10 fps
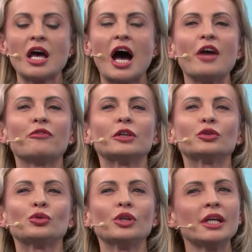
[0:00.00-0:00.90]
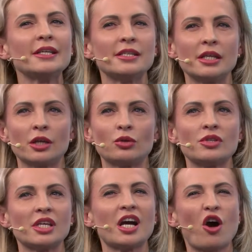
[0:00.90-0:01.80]
I felt really sick to
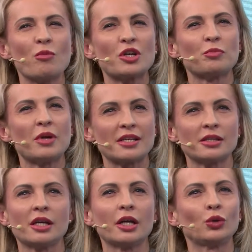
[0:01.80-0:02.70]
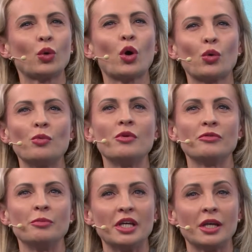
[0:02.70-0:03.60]
see how much plastic I took home
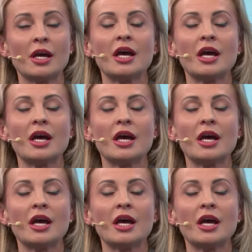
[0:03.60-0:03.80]
with me,